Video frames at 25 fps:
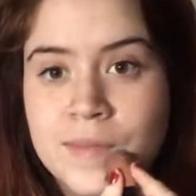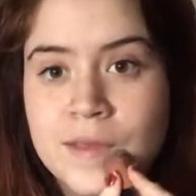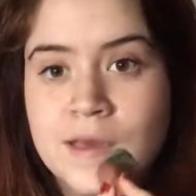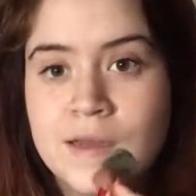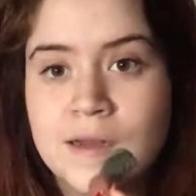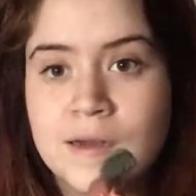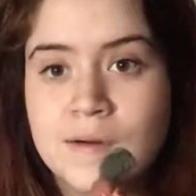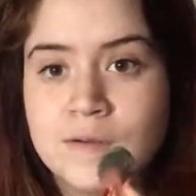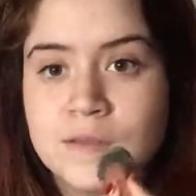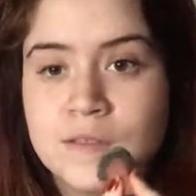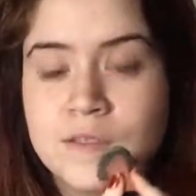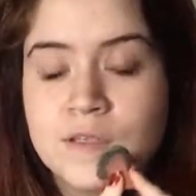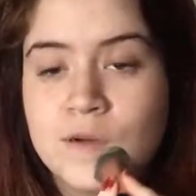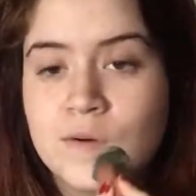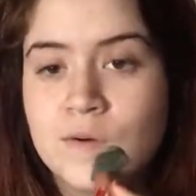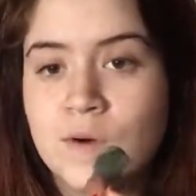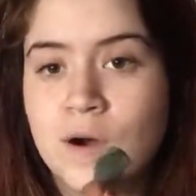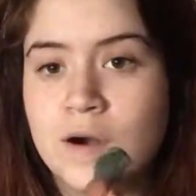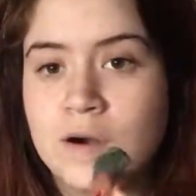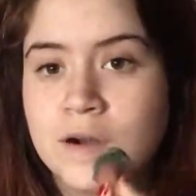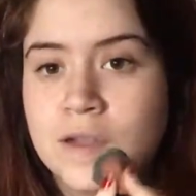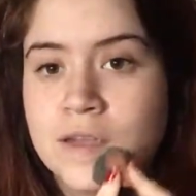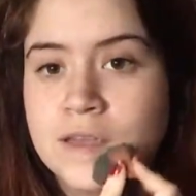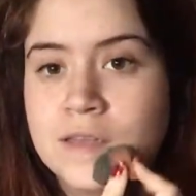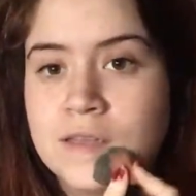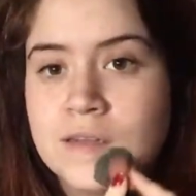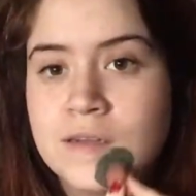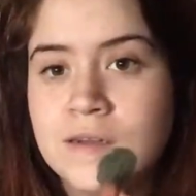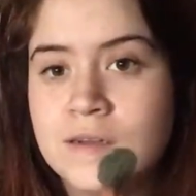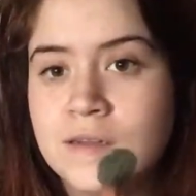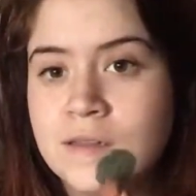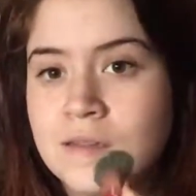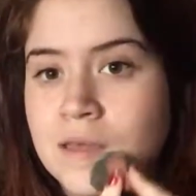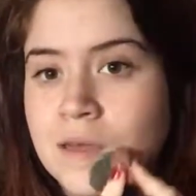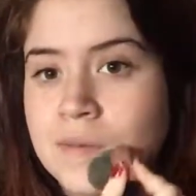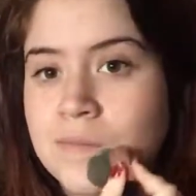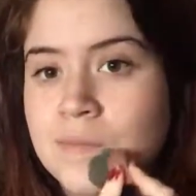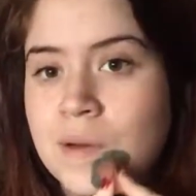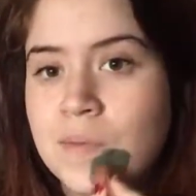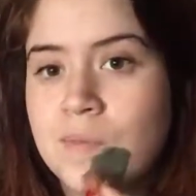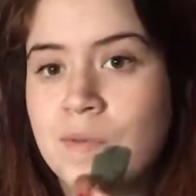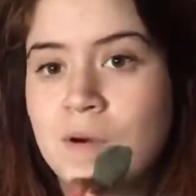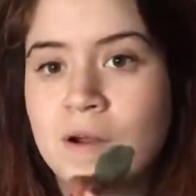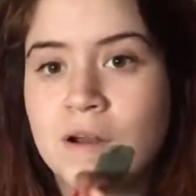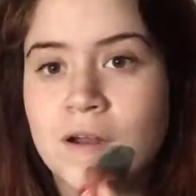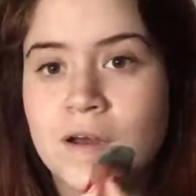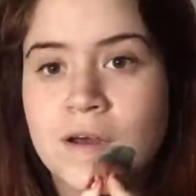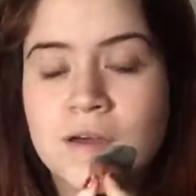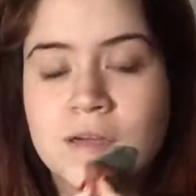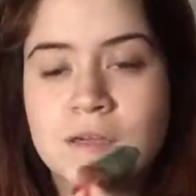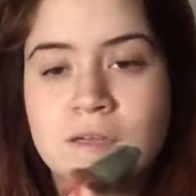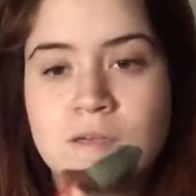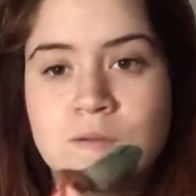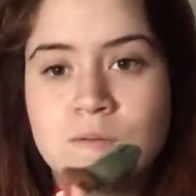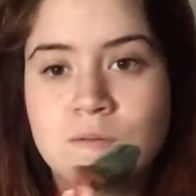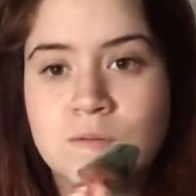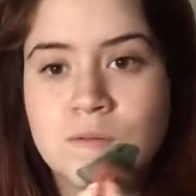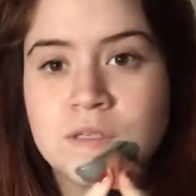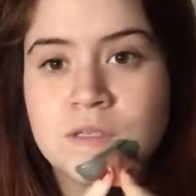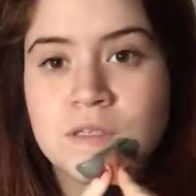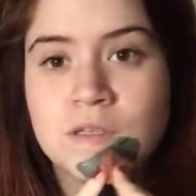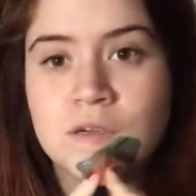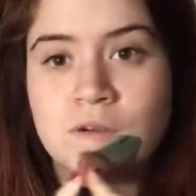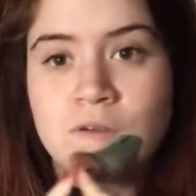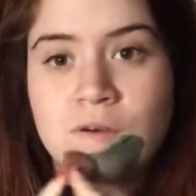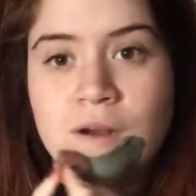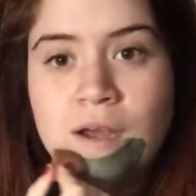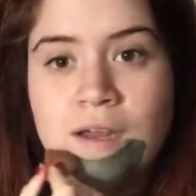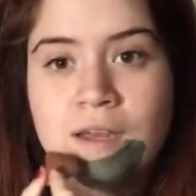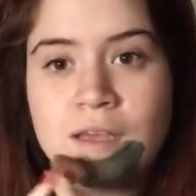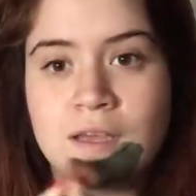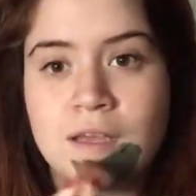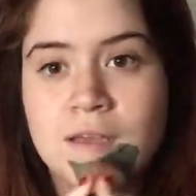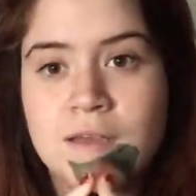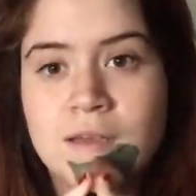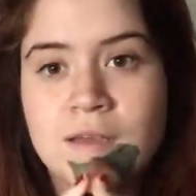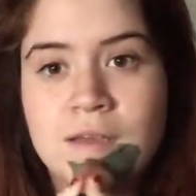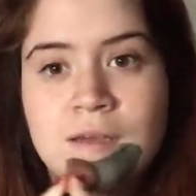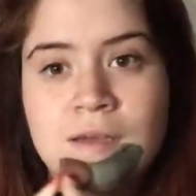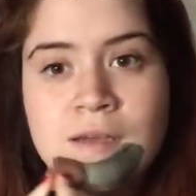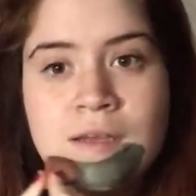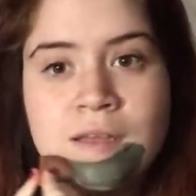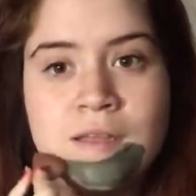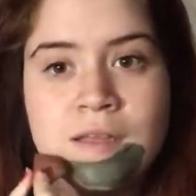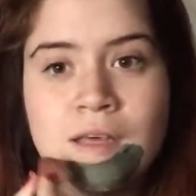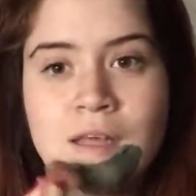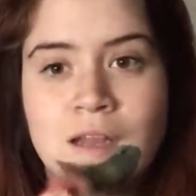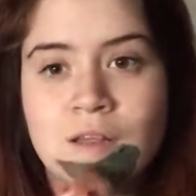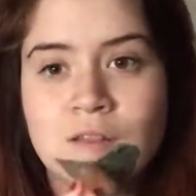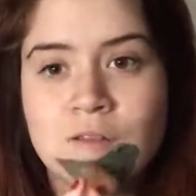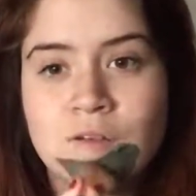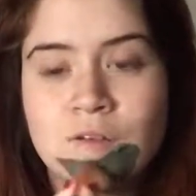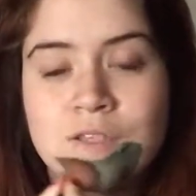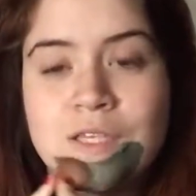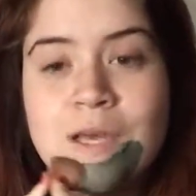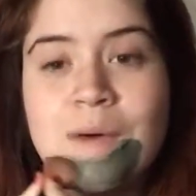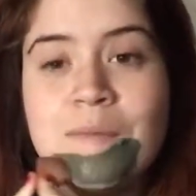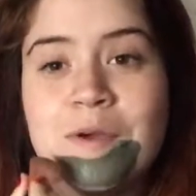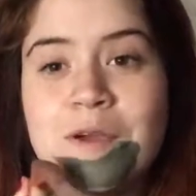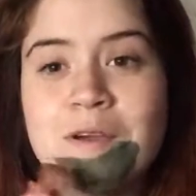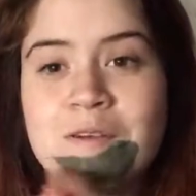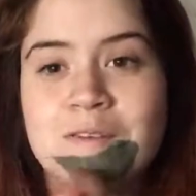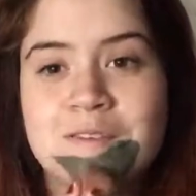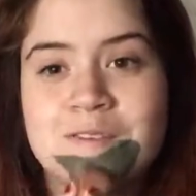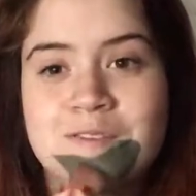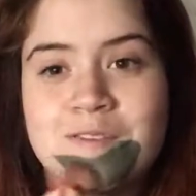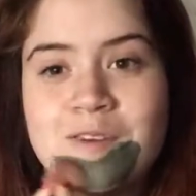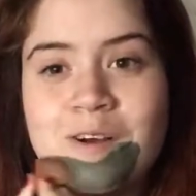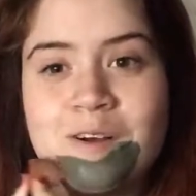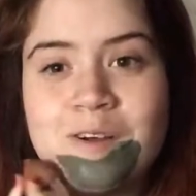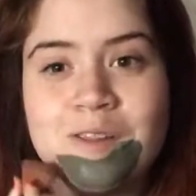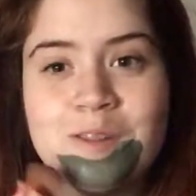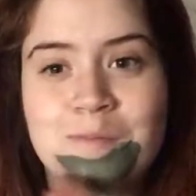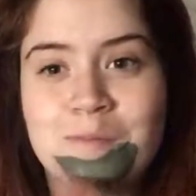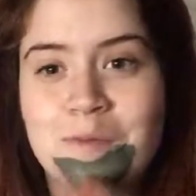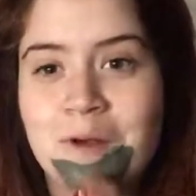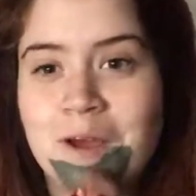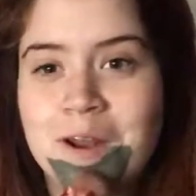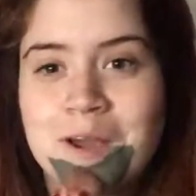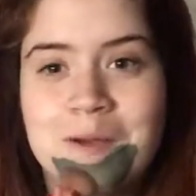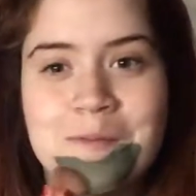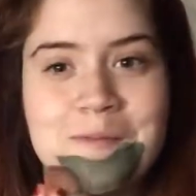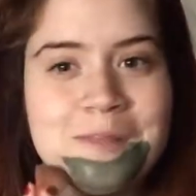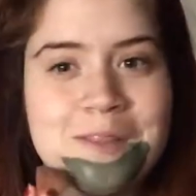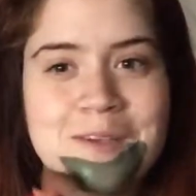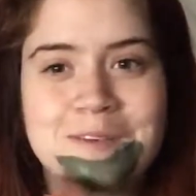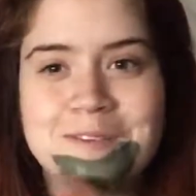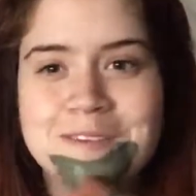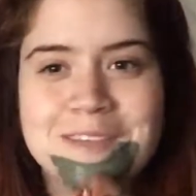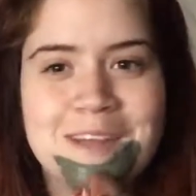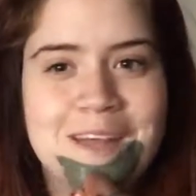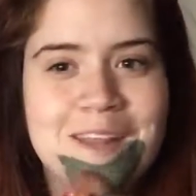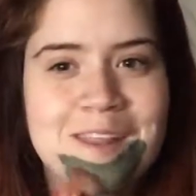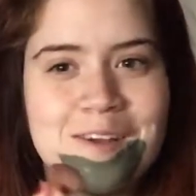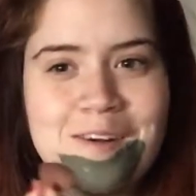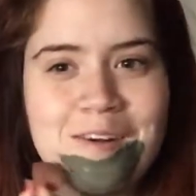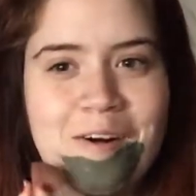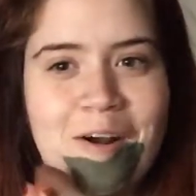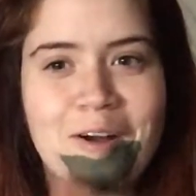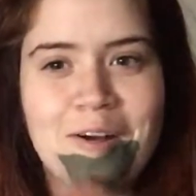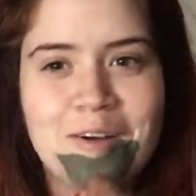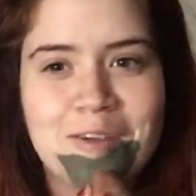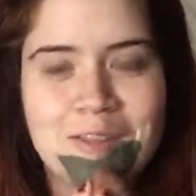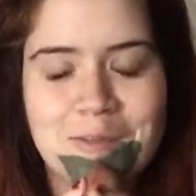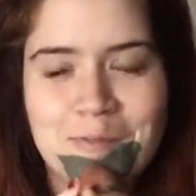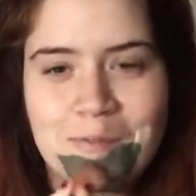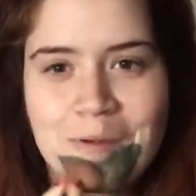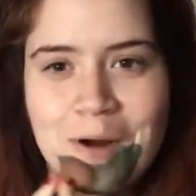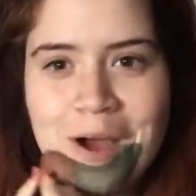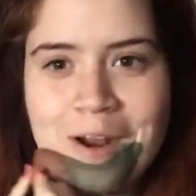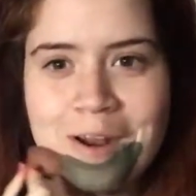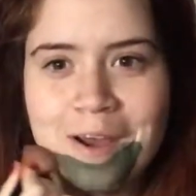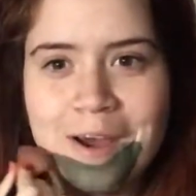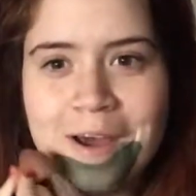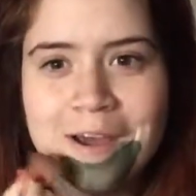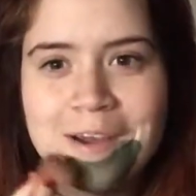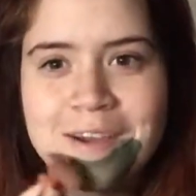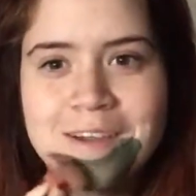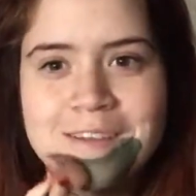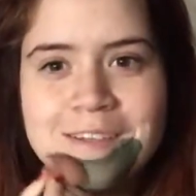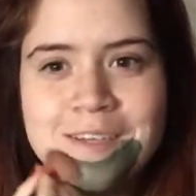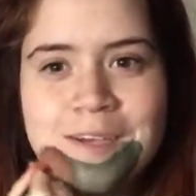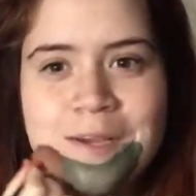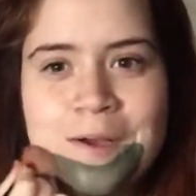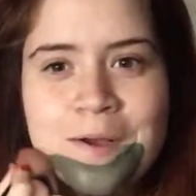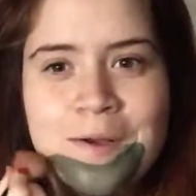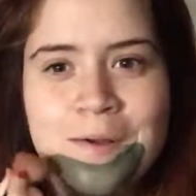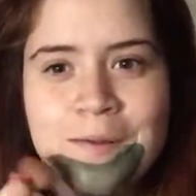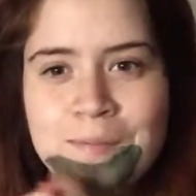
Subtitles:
and I was so worried that my product was so runny that I thought something was wrong with the product, but there was nothing wrong with the product.